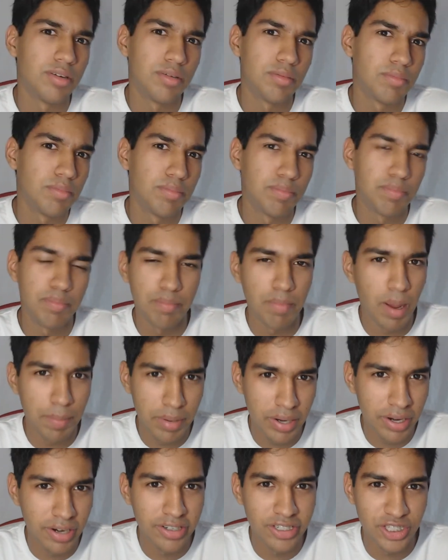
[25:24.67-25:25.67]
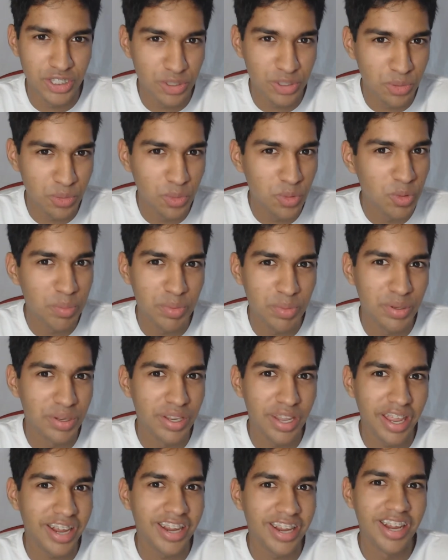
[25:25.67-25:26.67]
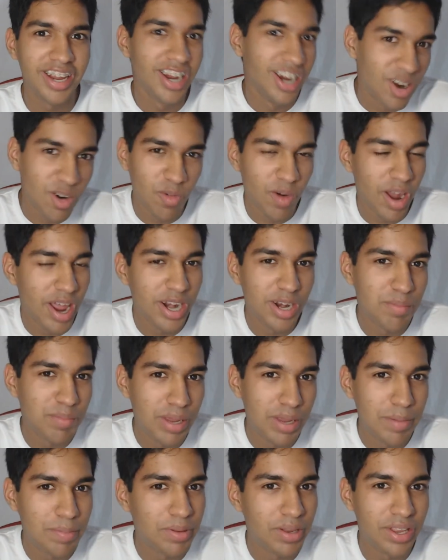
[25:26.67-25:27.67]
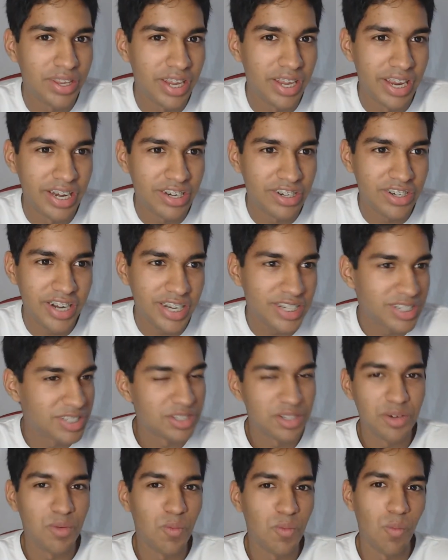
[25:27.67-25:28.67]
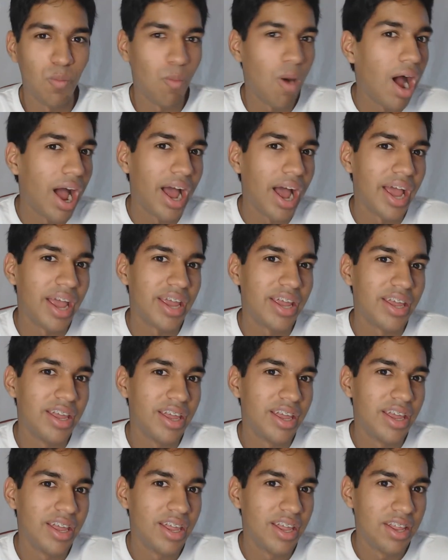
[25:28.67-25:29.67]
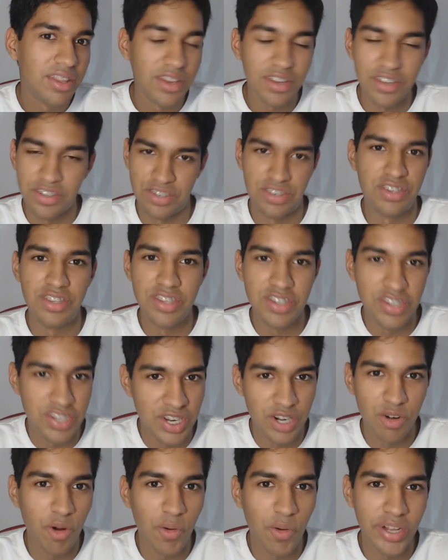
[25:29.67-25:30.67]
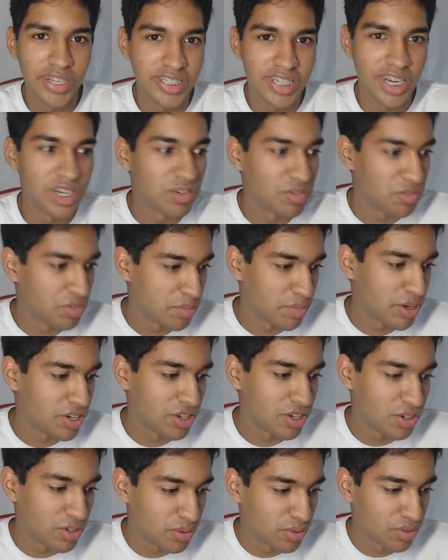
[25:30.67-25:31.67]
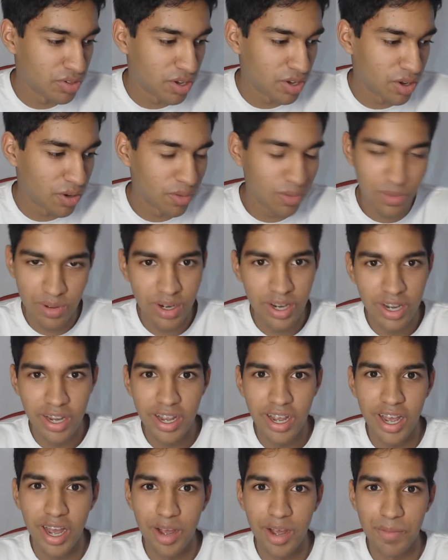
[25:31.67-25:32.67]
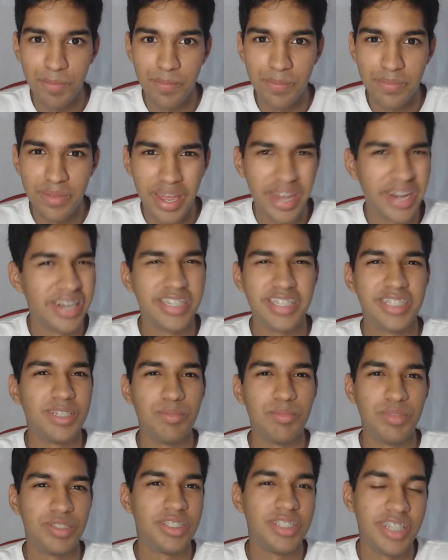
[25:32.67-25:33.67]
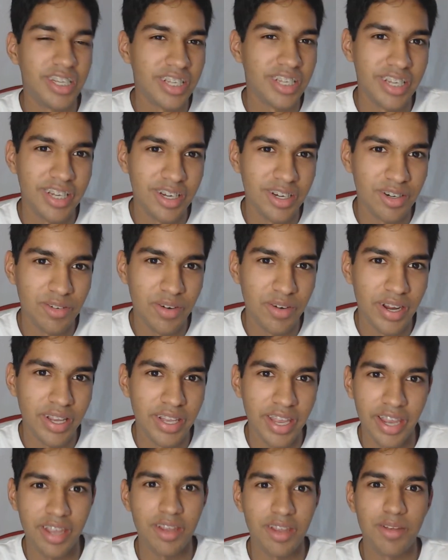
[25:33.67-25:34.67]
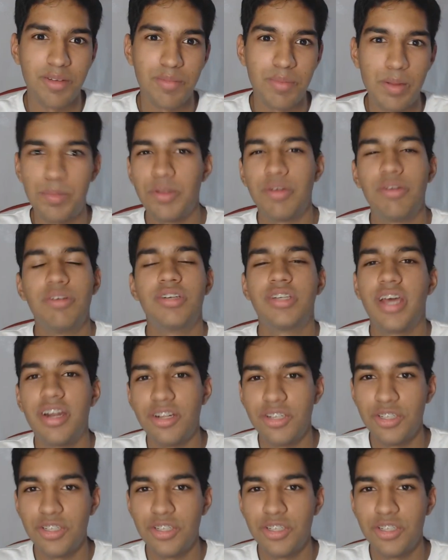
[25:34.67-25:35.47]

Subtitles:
my peers at school, but like random people on the internet, why? There's zero incentive for me to do so. And it just seems silly, right? Like, people are entitled to